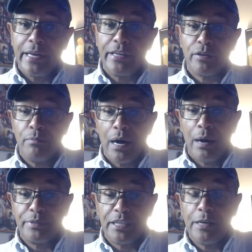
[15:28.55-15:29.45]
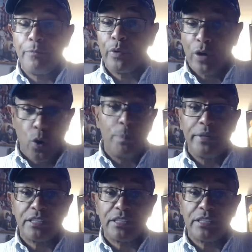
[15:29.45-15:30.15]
into Mobb Deep with Obi